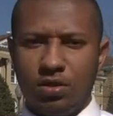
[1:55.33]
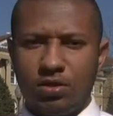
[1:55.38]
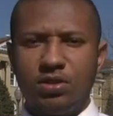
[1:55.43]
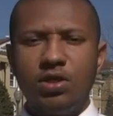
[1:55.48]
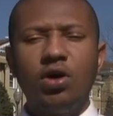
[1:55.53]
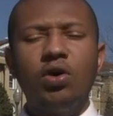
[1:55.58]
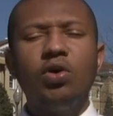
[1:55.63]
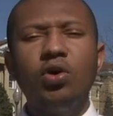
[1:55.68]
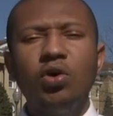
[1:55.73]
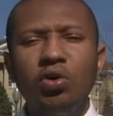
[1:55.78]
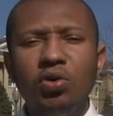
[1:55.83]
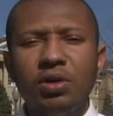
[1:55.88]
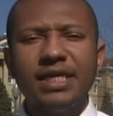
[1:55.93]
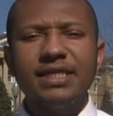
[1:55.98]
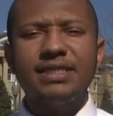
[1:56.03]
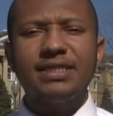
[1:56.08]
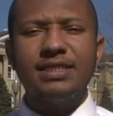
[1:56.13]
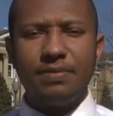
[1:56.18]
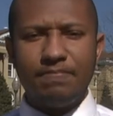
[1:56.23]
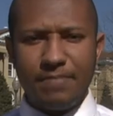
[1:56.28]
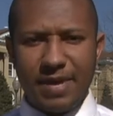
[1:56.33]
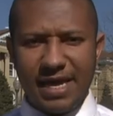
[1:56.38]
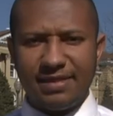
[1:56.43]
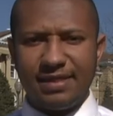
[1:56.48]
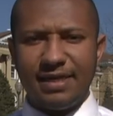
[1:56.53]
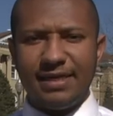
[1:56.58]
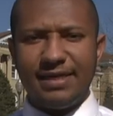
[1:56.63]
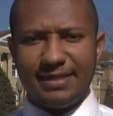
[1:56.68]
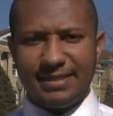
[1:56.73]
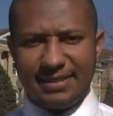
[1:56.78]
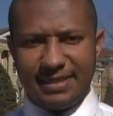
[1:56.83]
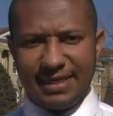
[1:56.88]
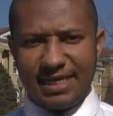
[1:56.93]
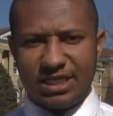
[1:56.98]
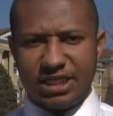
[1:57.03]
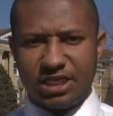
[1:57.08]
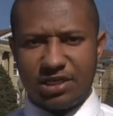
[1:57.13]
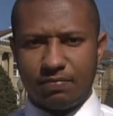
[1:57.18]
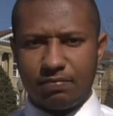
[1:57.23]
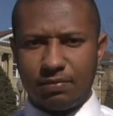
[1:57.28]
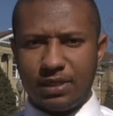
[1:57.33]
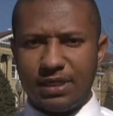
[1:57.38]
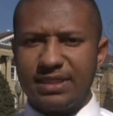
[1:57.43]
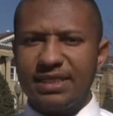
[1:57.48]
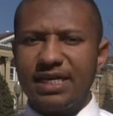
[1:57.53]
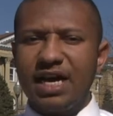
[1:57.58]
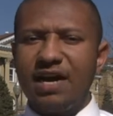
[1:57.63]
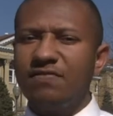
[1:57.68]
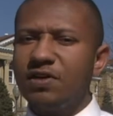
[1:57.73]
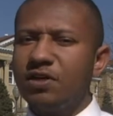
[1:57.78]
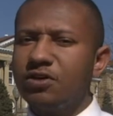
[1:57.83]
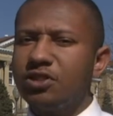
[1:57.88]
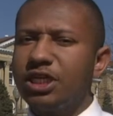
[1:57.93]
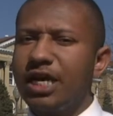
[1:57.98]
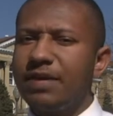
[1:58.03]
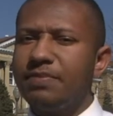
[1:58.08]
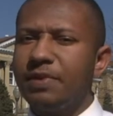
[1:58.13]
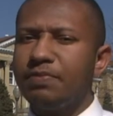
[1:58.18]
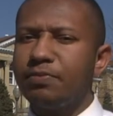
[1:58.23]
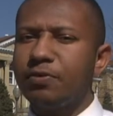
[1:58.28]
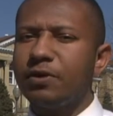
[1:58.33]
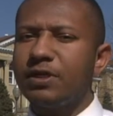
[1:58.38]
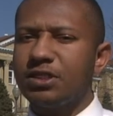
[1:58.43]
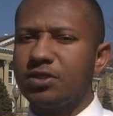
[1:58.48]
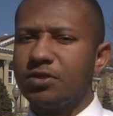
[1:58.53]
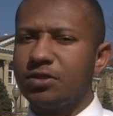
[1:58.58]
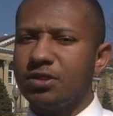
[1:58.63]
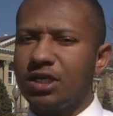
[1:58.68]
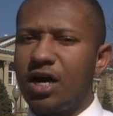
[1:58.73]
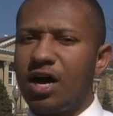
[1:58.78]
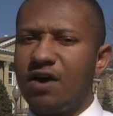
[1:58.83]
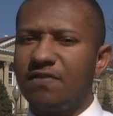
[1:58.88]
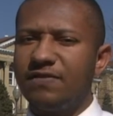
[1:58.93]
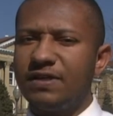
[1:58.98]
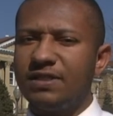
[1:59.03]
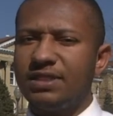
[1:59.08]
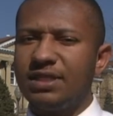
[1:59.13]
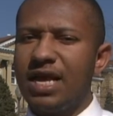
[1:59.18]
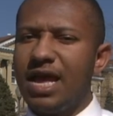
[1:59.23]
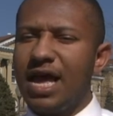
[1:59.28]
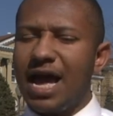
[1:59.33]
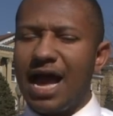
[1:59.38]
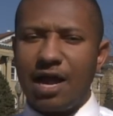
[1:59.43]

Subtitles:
So who gets to make the decision? It's Governor J.B. Pritzker's office.